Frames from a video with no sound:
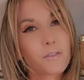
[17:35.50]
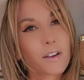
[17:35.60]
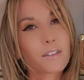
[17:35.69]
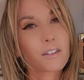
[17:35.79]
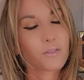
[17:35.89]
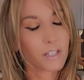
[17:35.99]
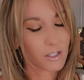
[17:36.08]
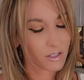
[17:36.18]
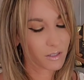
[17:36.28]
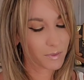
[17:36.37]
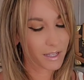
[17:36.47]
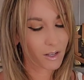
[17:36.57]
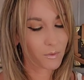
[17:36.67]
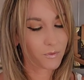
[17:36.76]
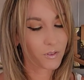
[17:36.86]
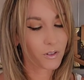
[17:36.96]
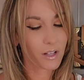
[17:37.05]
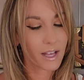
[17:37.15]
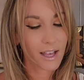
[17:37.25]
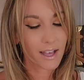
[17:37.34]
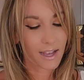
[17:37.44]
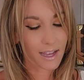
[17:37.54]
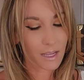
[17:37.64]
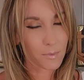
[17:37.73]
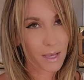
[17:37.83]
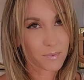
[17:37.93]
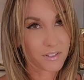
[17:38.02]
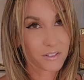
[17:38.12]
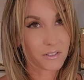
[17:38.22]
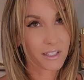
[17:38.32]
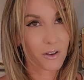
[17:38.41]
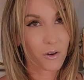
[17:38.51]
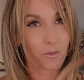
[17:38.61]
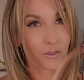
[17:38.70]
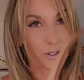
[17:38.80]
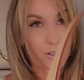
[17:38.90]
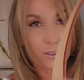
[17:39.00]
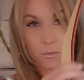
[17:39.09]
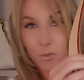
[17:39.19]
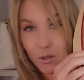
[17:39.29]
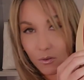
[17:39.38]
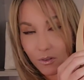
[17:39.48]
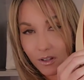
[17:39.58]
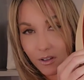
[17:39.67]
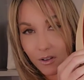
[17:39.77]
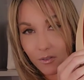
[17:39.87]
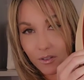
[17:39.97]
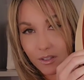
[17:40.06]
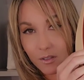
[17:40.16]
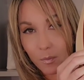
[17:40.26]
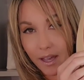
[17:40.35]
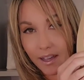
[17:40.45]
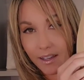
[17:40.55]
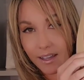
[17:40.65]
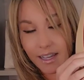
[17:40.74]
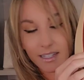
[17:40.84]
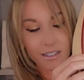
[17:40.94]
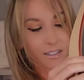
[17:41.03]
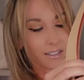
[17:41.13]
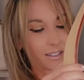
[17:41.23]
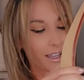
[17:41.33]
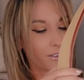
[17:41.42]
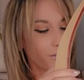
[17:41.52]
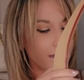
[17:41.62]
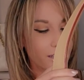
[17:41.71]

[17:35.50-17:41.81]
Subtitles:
found this video to be helpful. I'm absolutely over the moon over this bag. I find